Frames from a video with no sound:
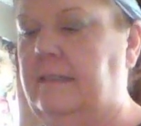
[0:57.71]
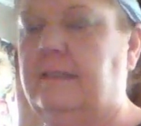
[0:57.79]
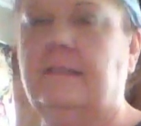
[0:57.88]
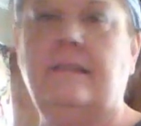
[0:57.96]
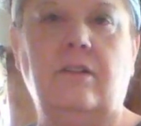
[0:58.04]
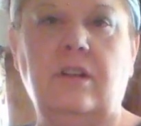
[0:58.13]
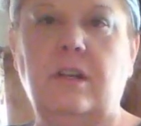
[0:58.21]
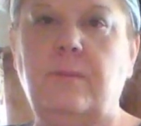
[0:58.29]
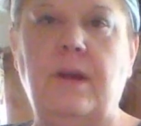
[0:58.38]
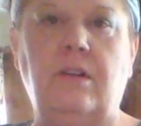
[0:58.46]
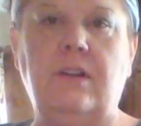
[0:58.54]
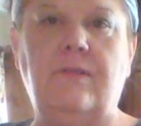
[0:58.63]
Still going to
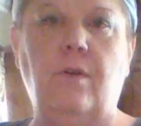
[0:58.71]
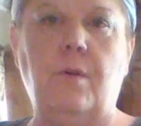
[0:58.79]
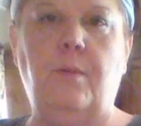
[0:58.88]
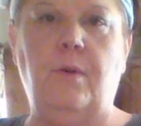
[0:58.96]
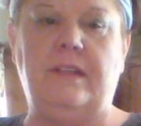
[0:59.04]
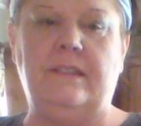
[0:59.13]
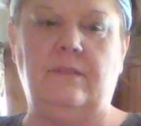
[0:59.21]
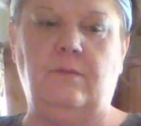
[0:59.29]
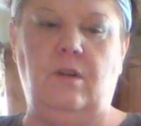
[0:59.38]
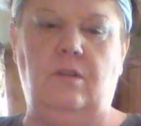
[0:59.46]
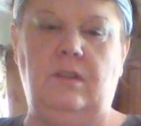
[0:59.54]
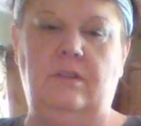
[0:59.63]
be only 4 points because
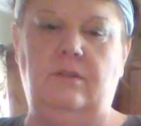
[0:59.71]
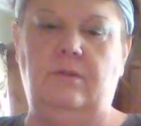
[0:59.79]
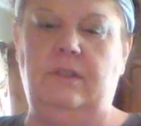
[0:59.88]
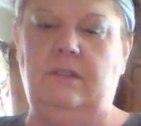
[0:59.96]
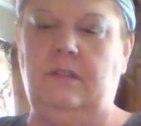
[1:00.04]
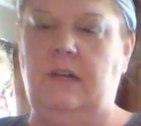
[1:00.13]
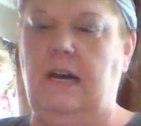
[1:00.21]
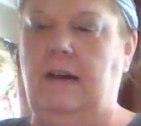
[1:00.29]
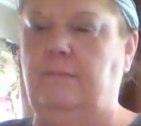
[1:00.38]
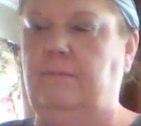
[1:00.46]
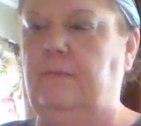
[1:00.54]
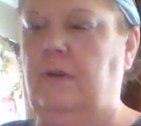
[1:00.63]
we're only doing
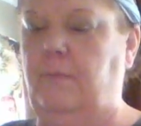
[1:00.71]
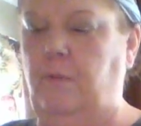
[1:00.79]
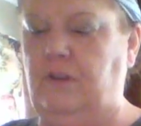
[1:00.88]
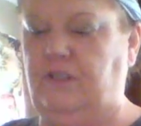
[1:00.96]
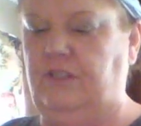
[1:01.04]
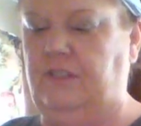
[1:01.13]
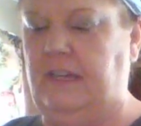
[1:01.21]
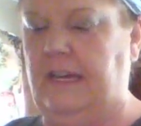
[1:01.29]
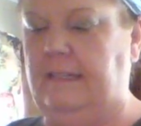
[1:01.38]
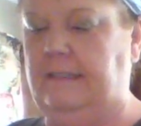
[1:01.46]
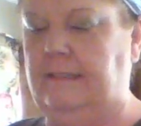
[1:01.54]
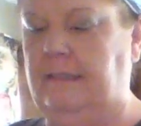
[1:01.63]
a portion
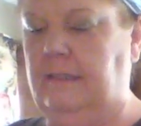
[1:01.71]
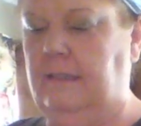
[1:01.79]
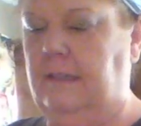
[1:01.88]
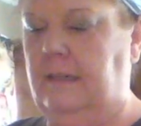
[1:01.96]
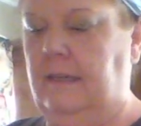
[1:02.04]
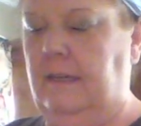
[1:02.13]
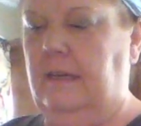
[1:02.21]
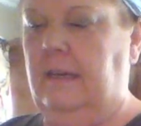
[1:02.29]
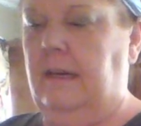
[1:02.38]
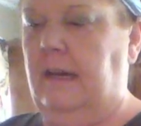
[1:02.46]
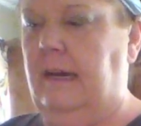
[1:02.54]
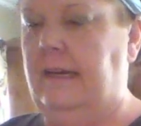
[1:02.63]
size.
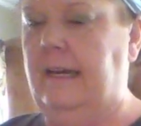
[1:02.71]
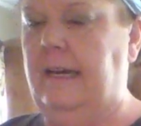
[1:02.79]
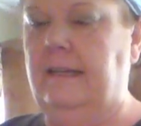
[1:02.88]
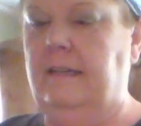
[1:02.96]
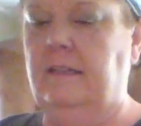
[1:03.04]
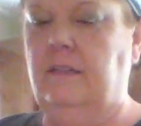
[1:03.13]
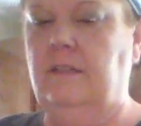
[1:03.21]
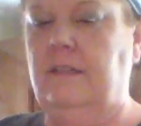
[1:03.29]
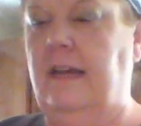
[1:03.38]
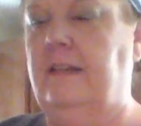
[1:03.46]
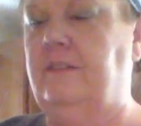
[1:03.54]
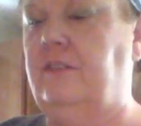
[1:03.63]
Again,
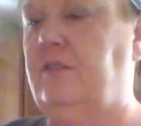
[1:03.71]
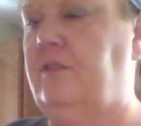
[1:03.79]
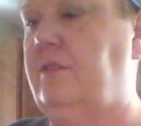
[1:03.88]
nice